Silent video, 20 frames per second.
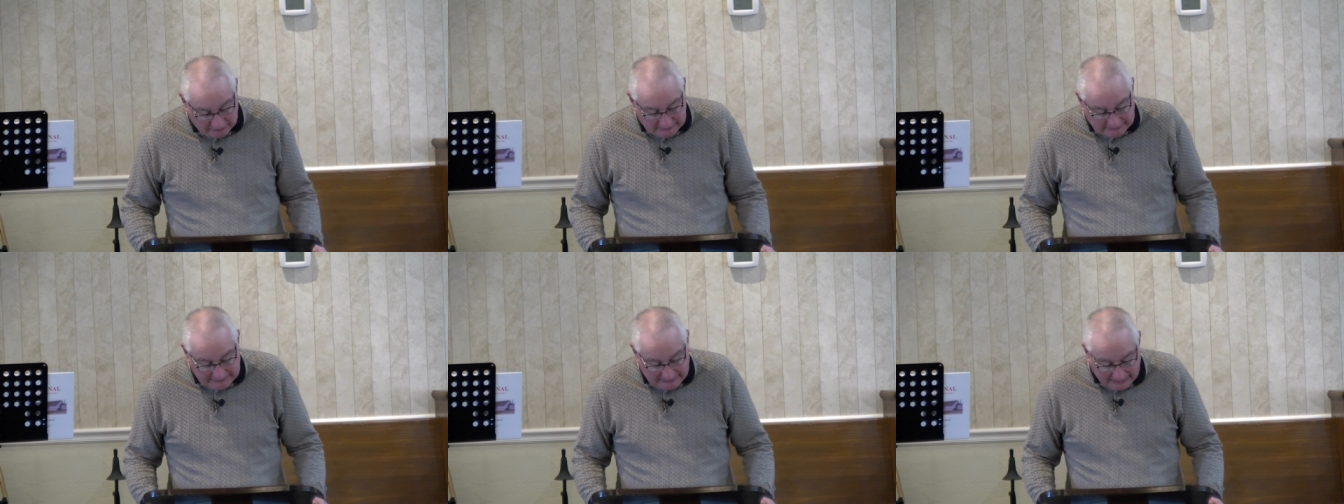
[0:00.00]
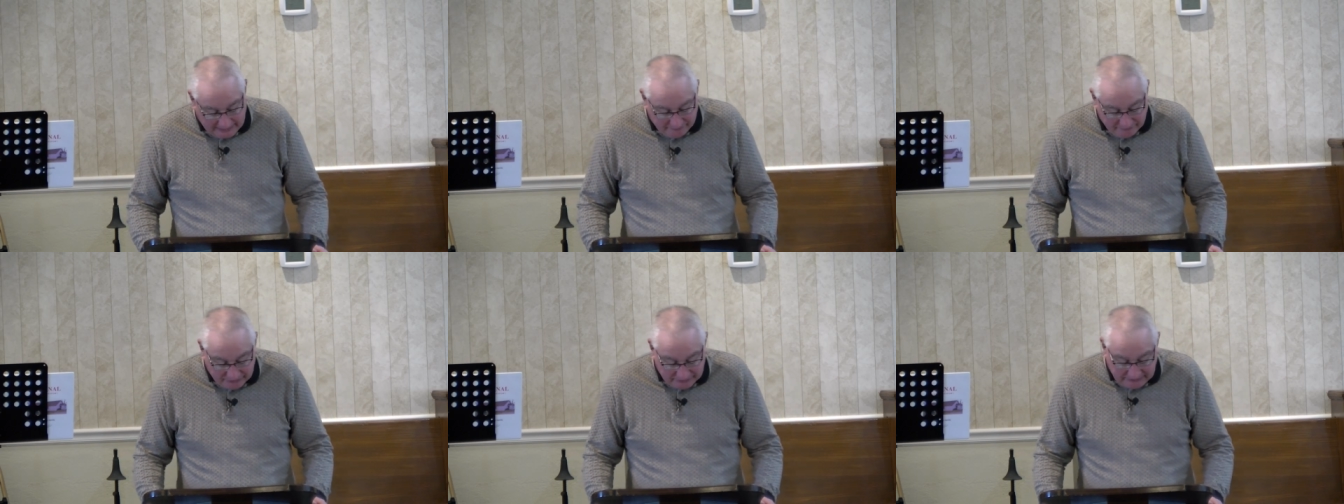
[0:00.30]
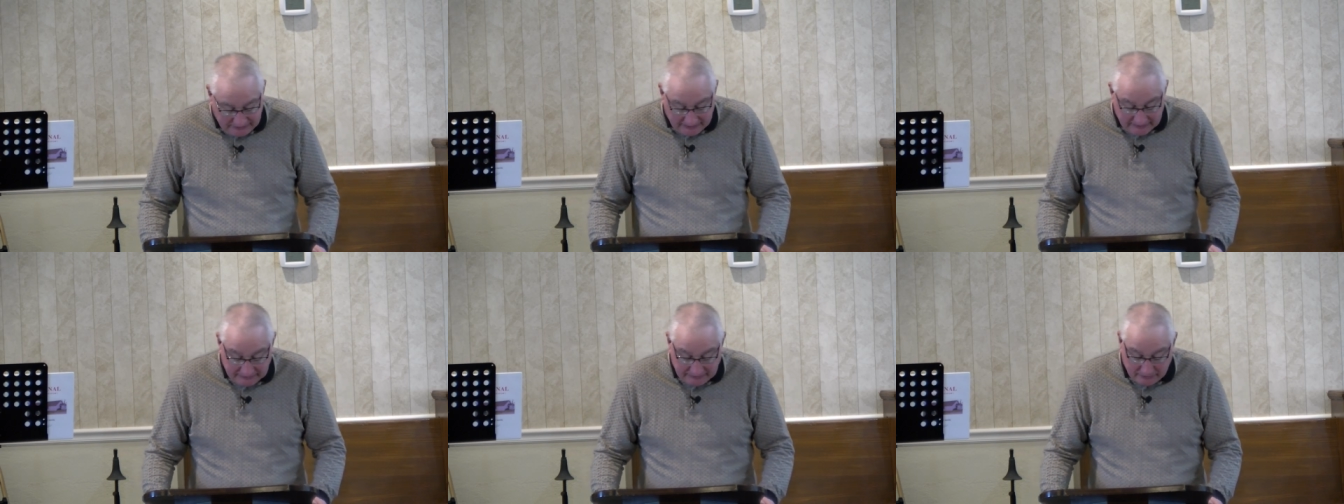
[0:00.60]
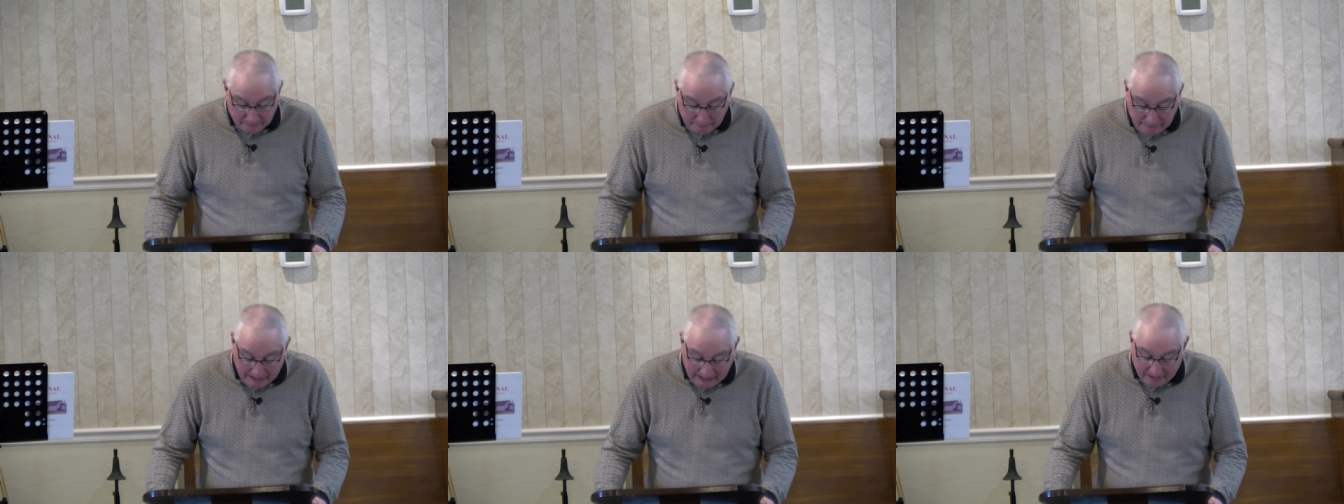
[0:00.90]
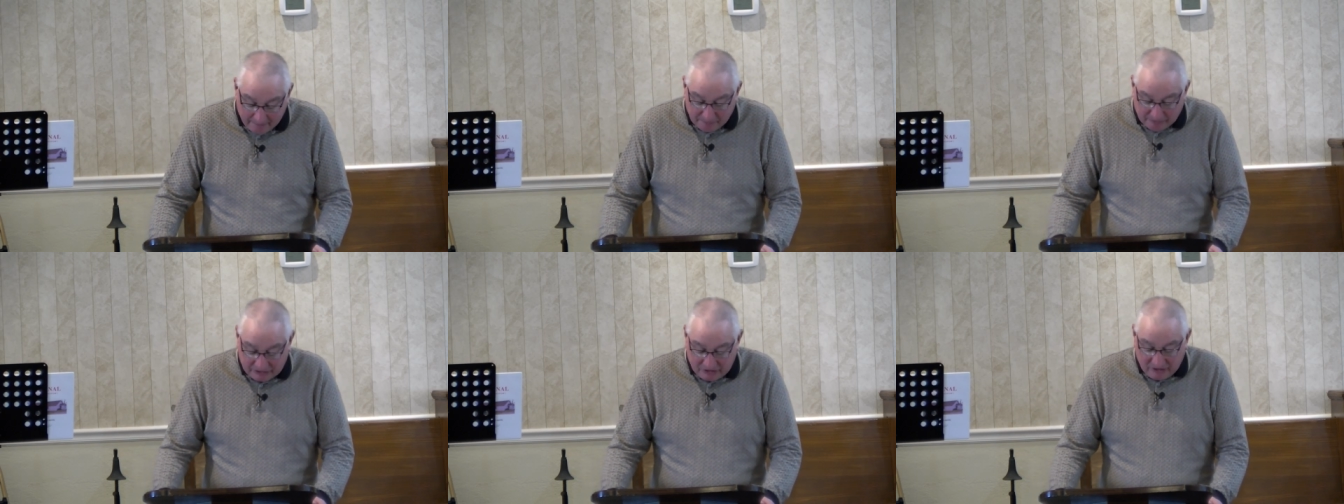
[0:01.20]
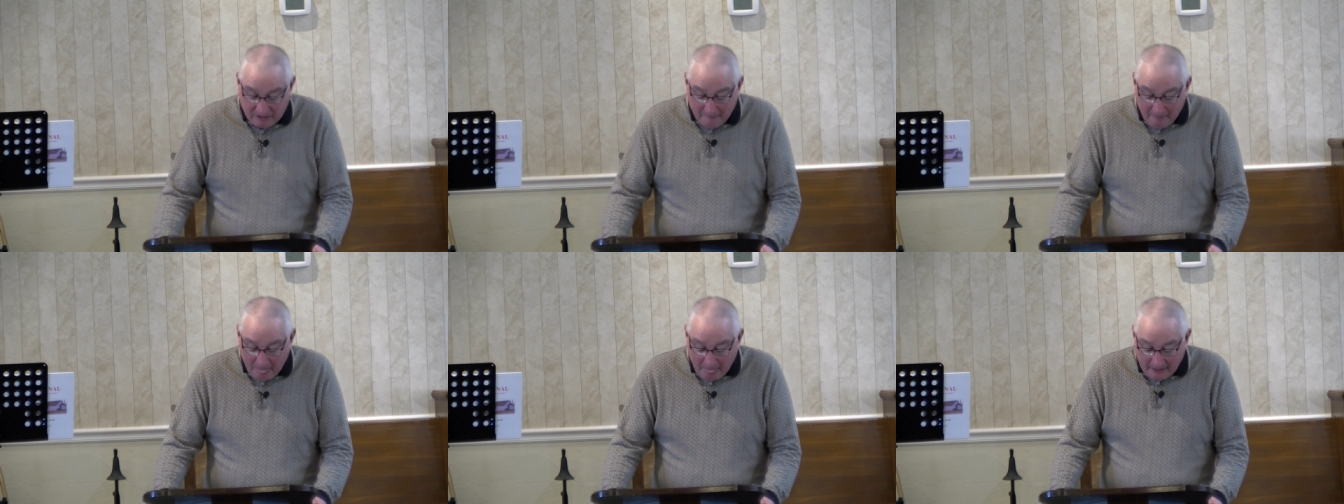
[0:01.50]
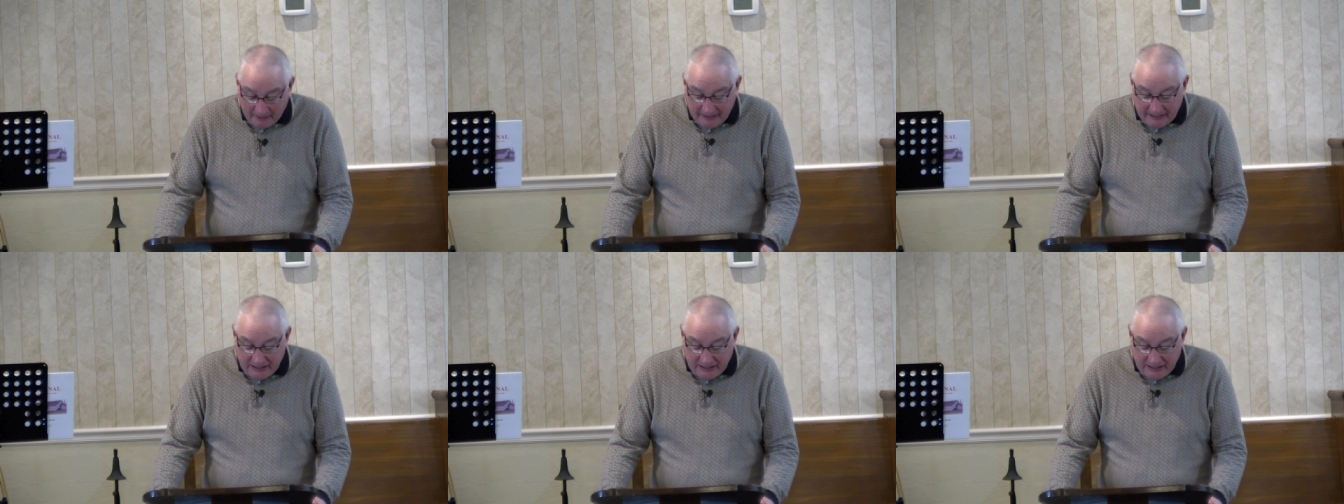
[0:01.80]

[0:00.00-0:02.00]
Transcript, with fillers: and gave the Ten Commandments.